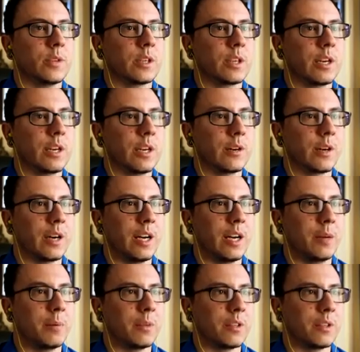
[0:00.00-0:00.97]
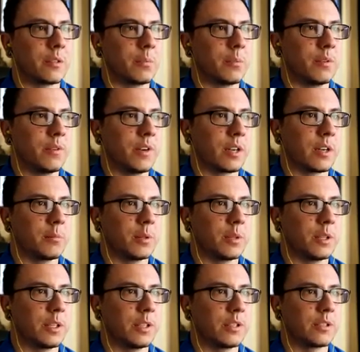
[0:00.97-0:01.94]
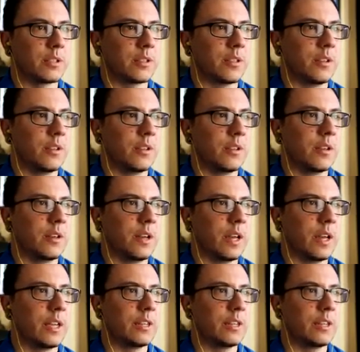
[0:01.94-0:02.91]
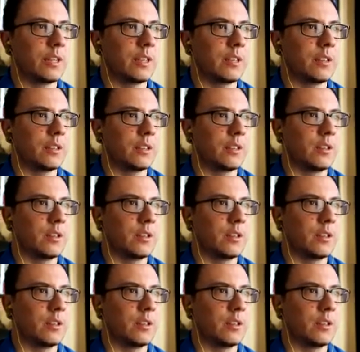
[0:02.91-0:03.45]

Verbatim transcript: What can I grab in this fucking place? Anything?